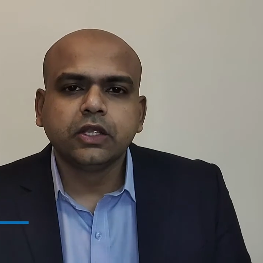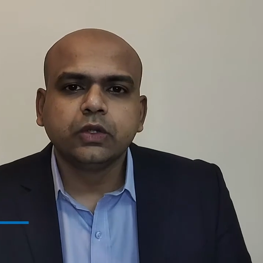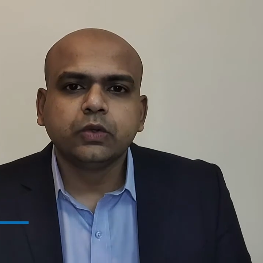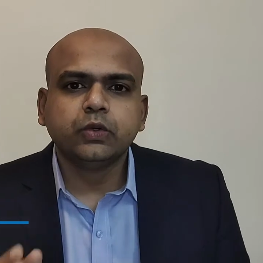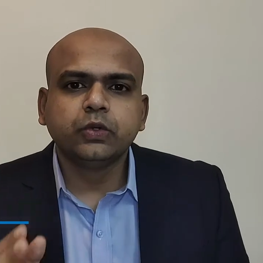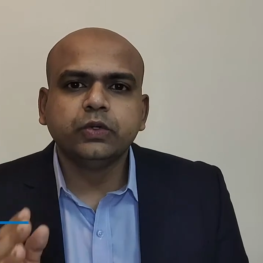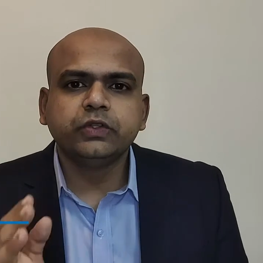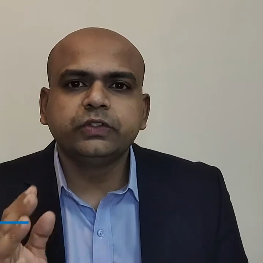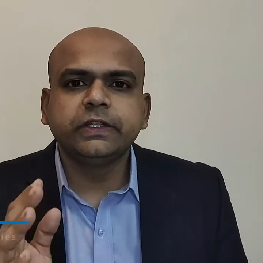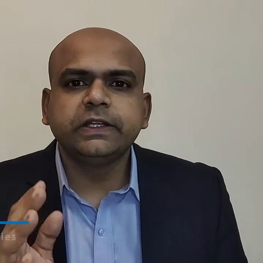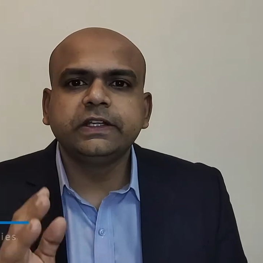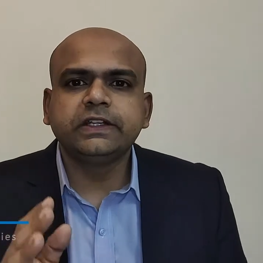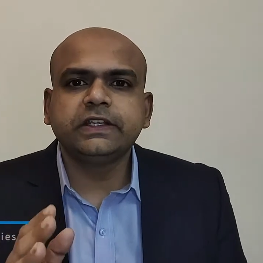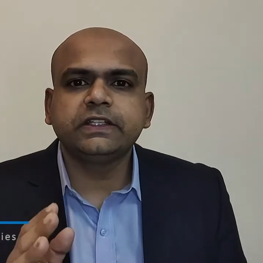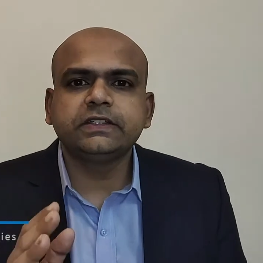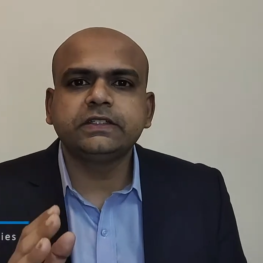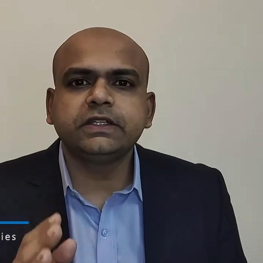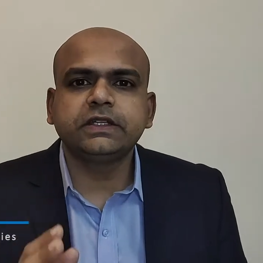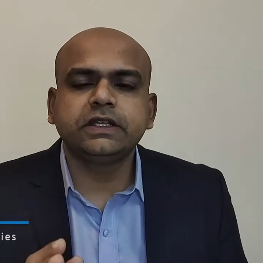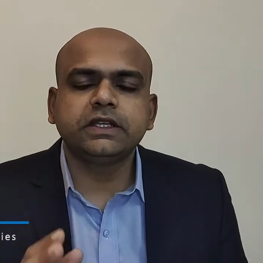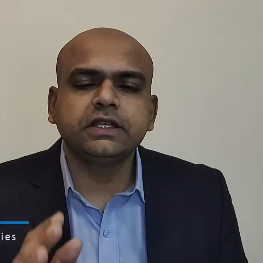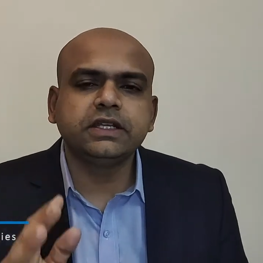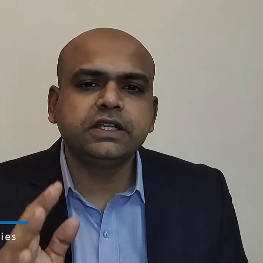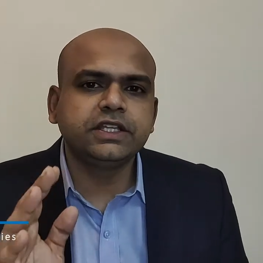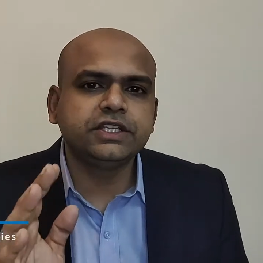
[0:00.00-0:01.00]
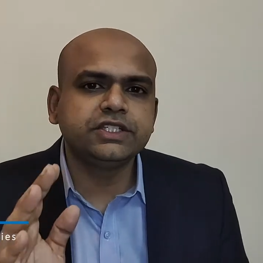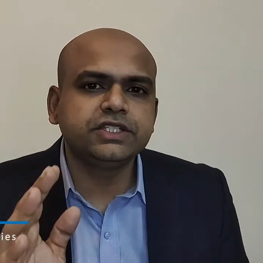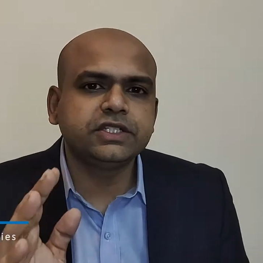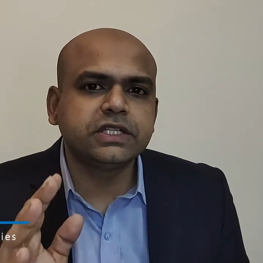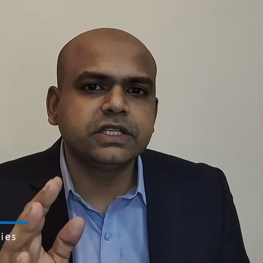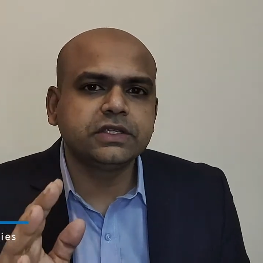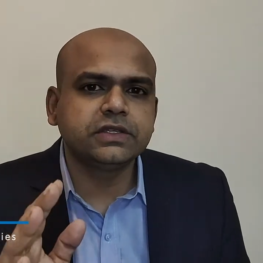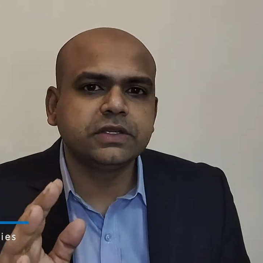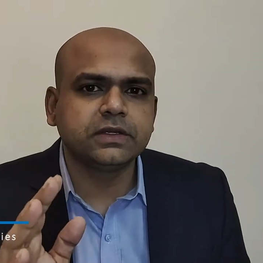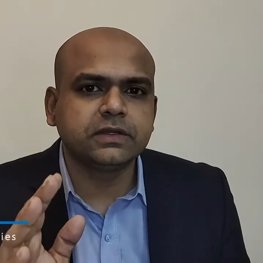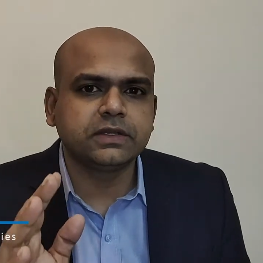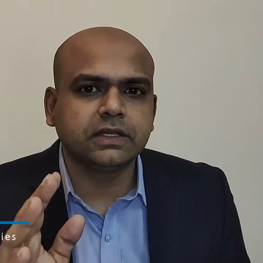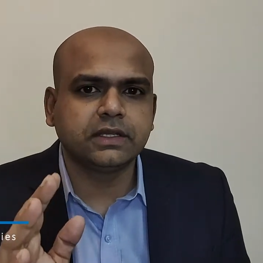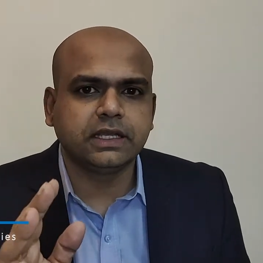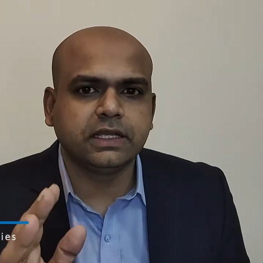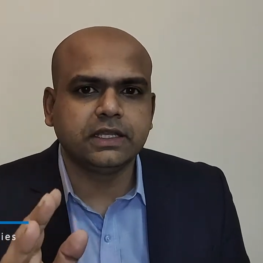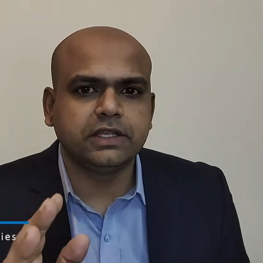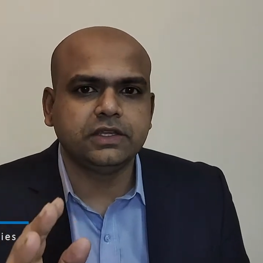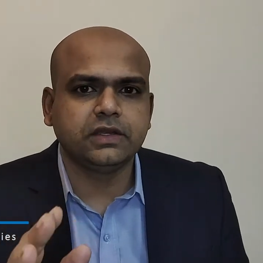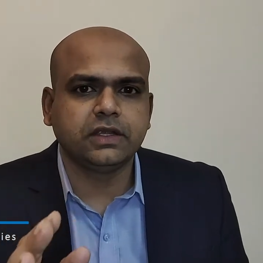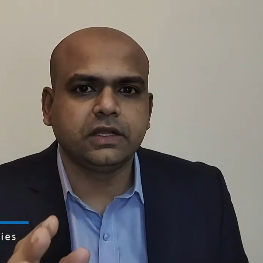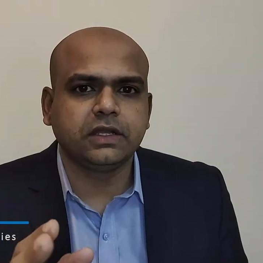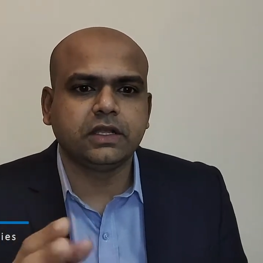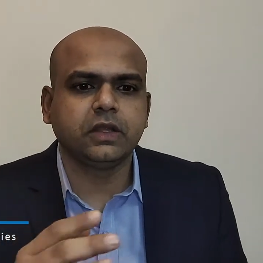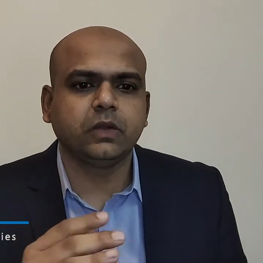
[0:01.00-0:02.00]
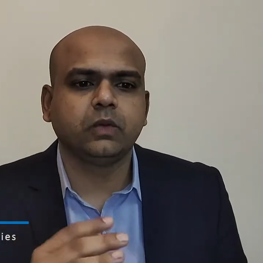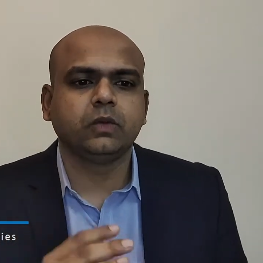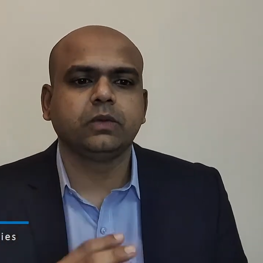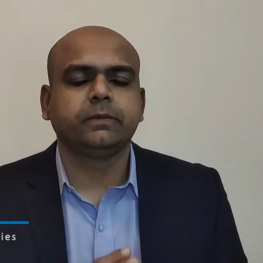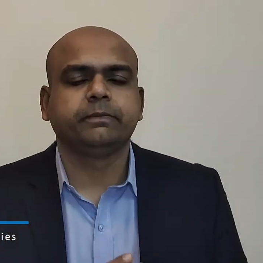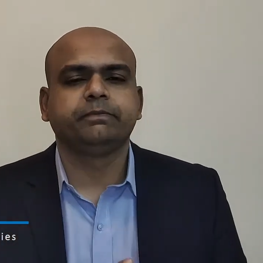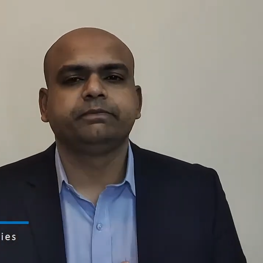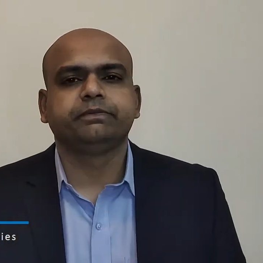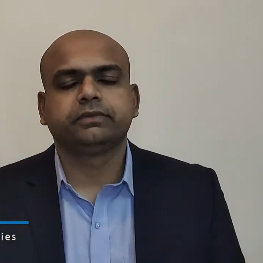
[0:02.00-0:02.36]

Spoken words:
who is interested in digitization initiative.